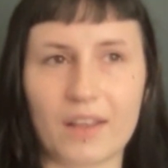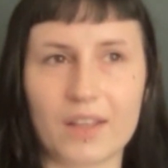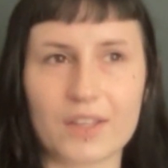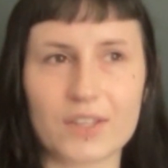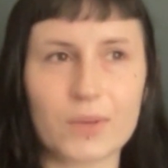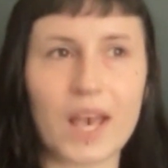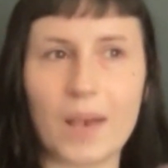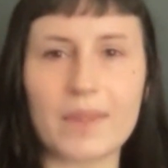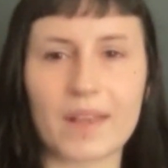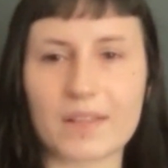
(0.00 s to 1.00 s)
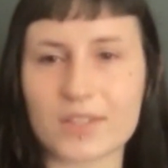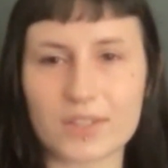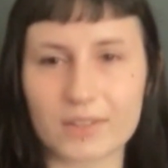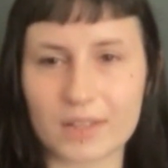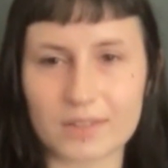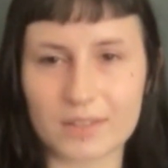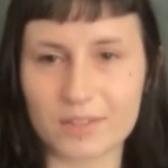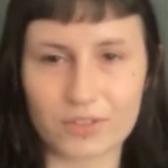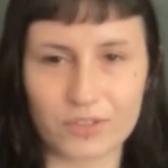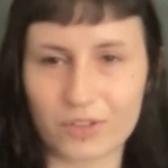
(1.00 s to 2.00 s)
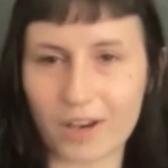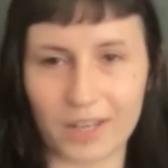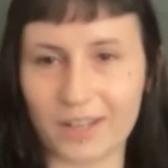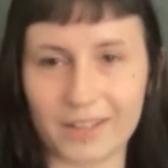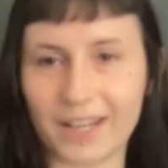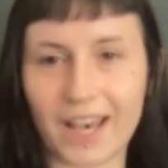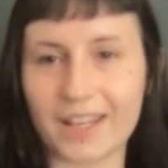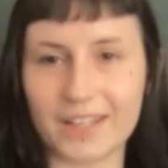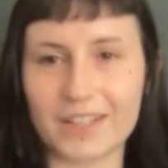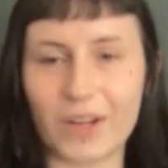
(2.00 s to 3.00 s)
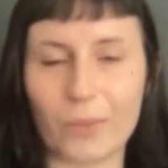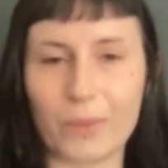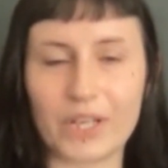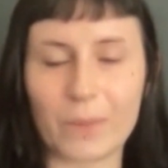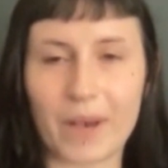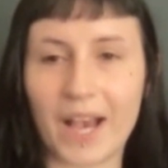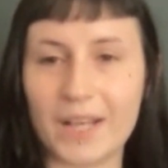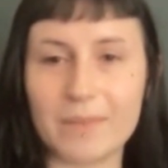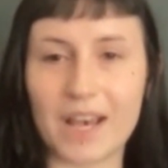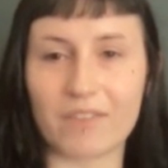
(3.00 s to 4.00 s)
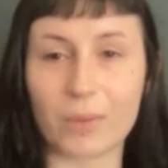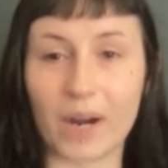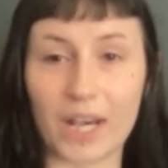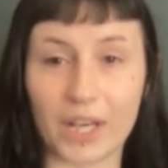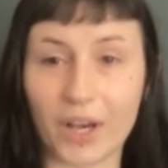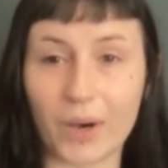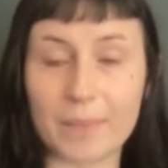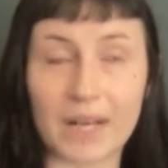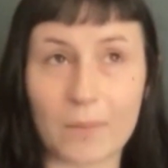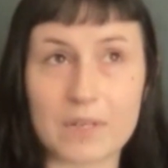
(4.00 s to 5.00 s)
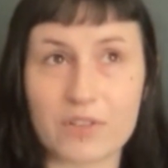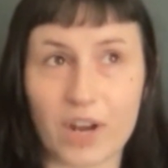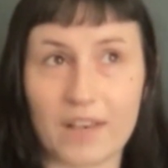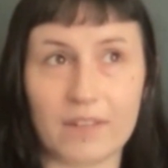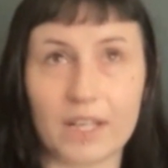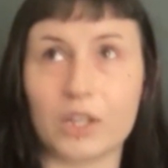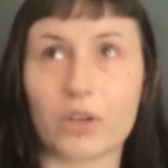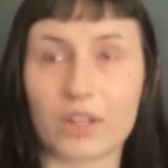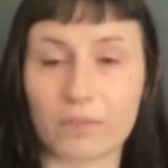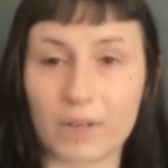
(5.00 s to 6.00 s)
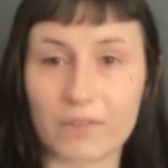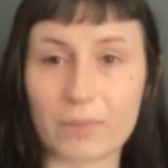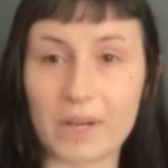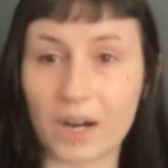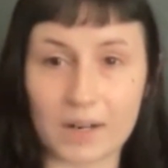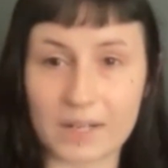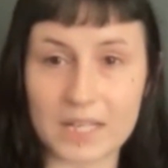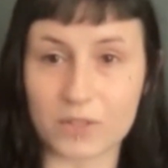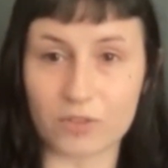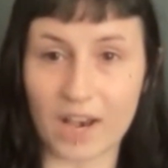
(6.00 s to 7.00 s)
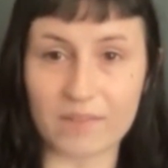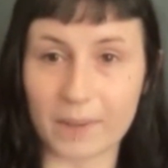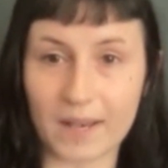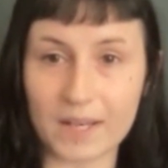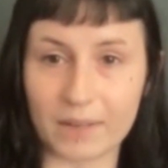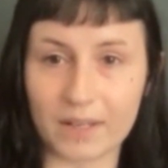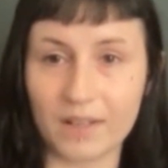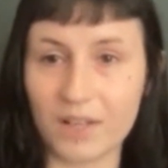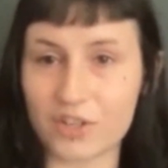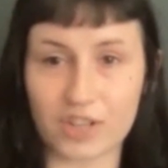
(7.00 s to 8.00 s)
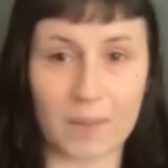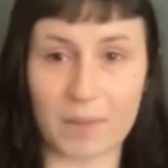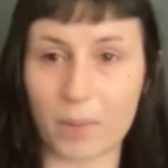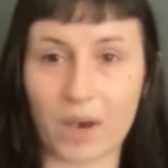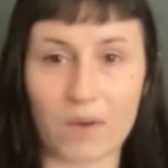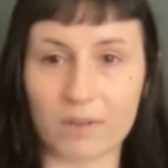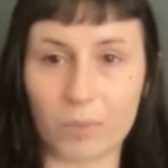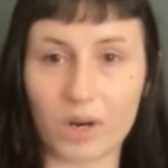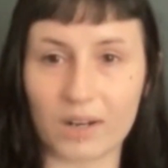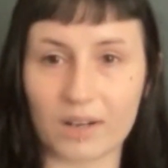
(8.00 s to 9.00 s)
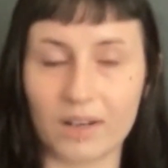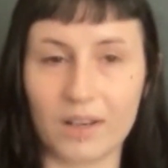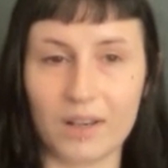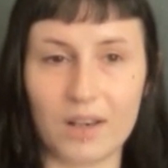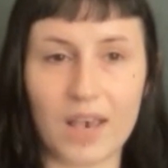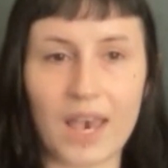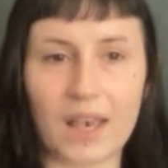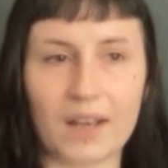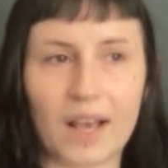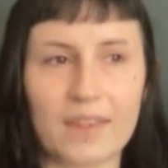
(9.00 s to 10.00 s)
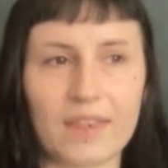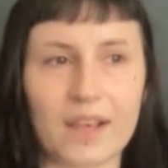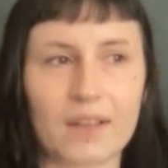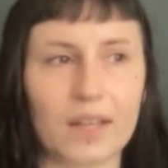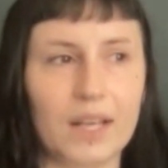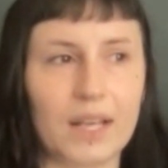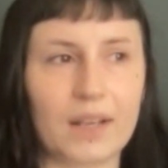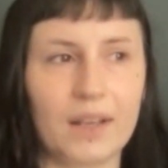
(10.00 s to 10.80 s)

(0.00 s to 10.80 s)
so, yeah, that's stalking. Like when you're behind me everywhere I go, I'll be driving and look in the rearview mirror and he's driving behind me just on my way home from work. And I think like